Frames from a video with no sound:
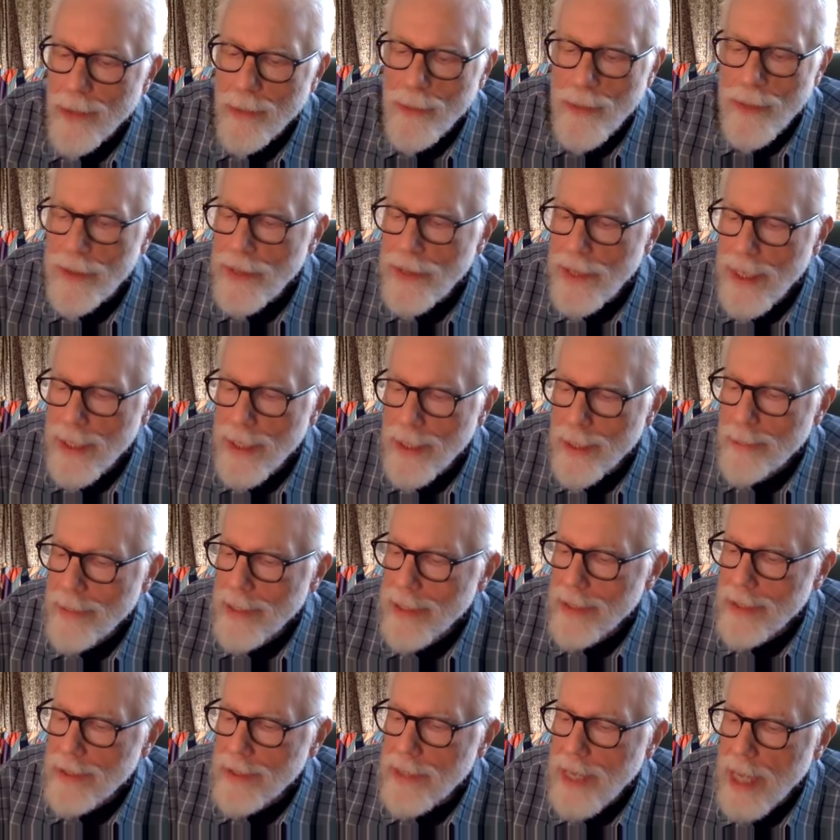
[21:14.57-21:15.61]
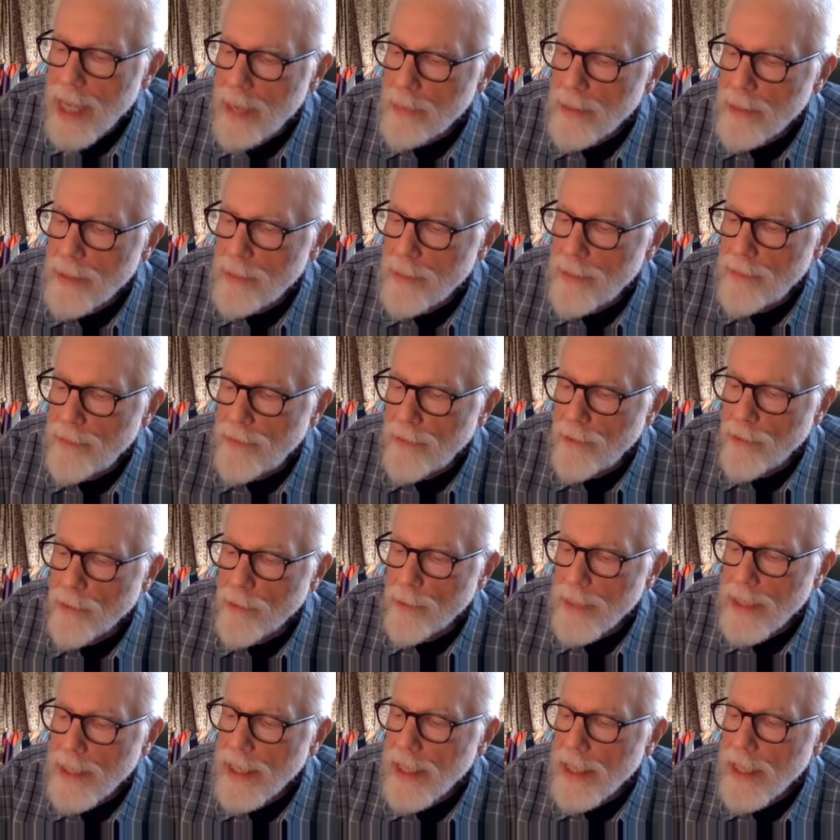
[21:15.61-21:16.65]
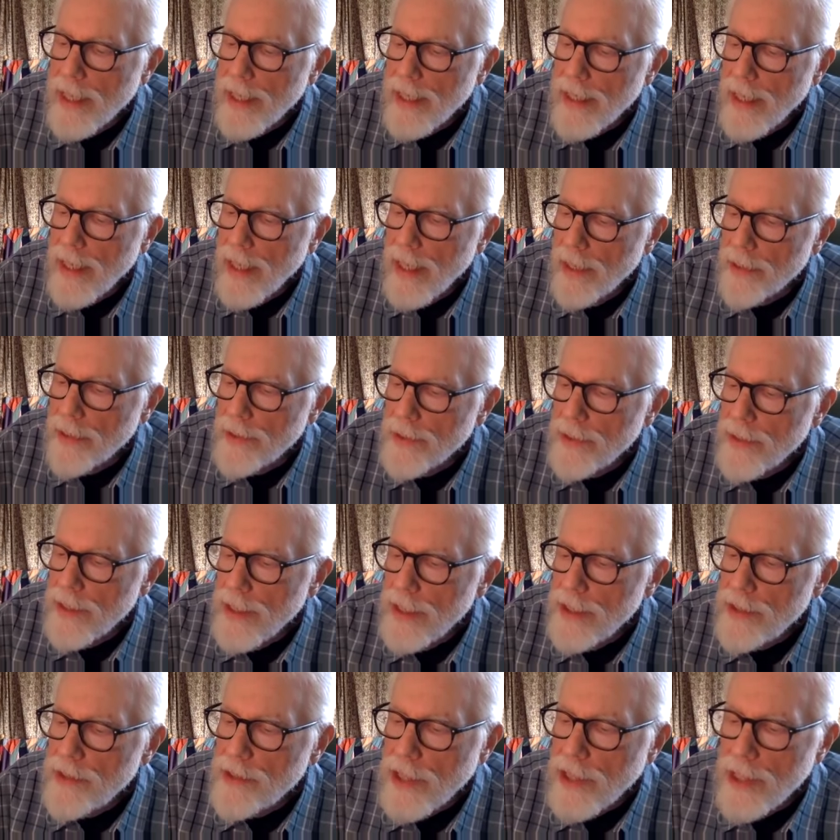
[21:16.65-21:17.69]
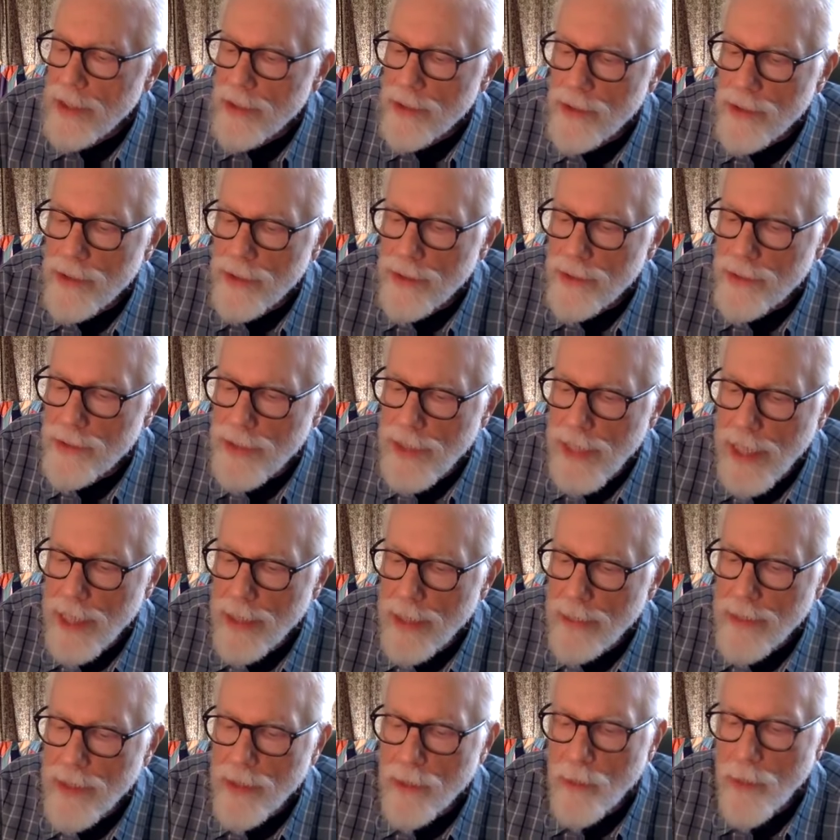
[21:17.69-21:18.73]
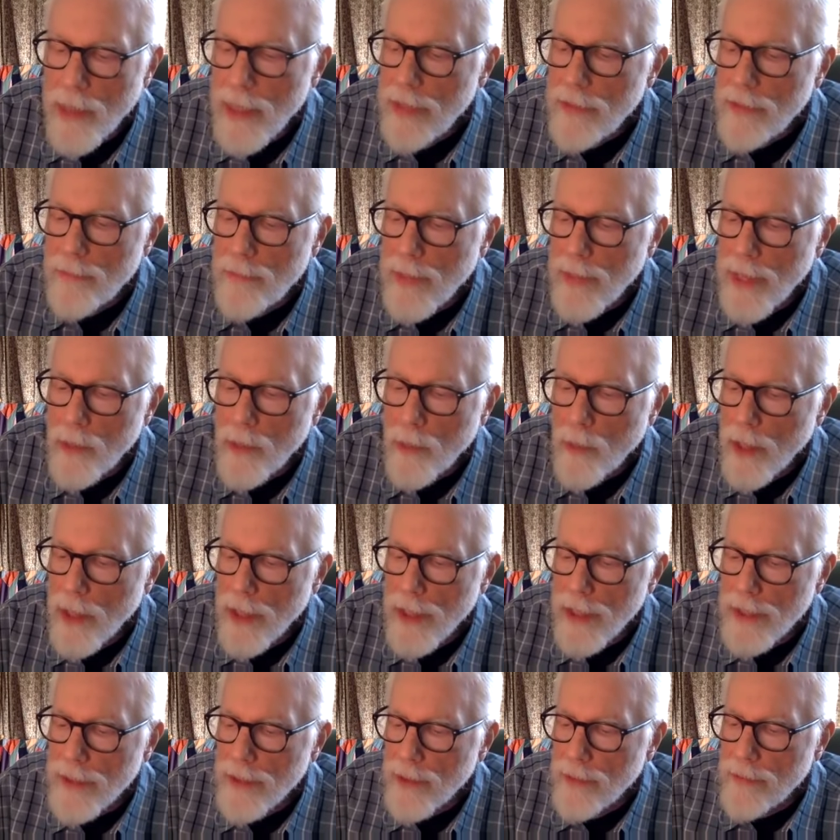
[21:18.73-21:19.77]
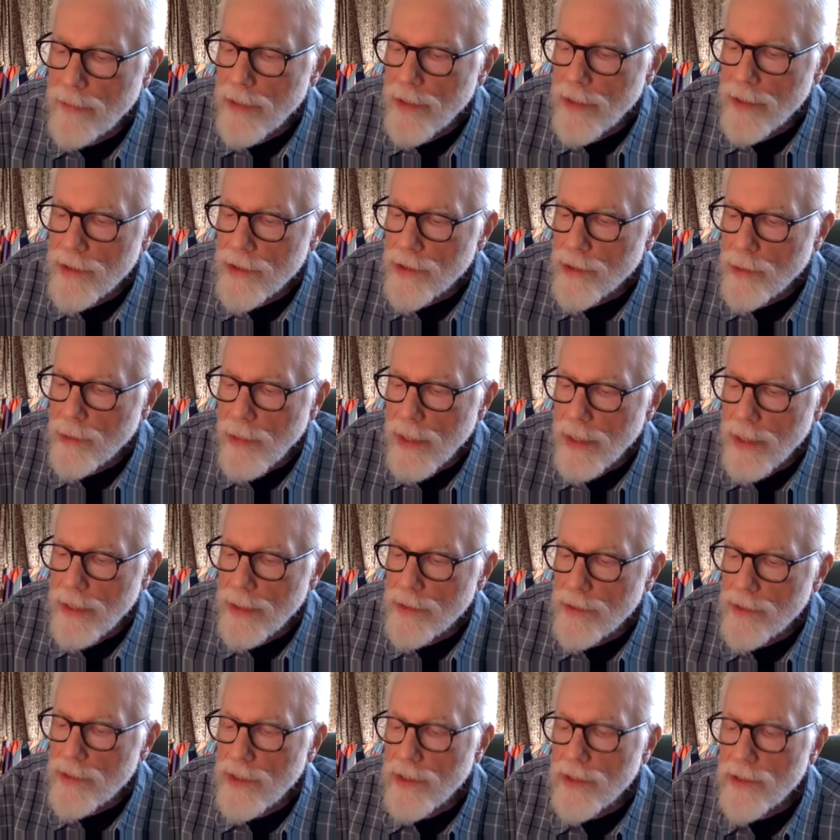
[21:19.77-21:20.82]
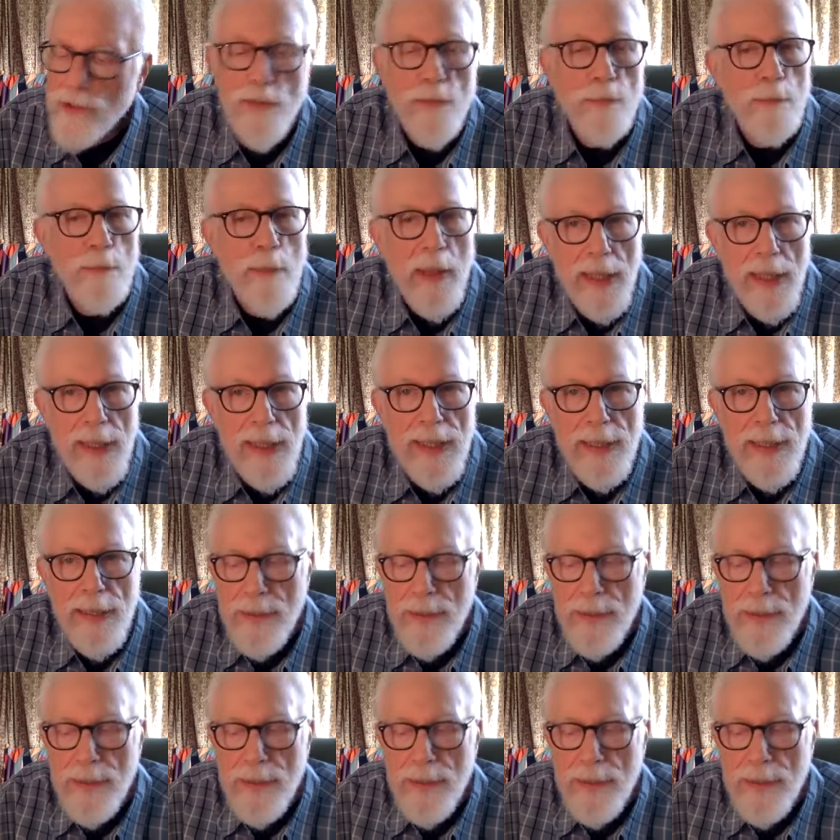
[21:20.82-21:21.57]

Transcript: With the Elemental Tablet before me, I utter each angel's name and wave my wand over the squares that spell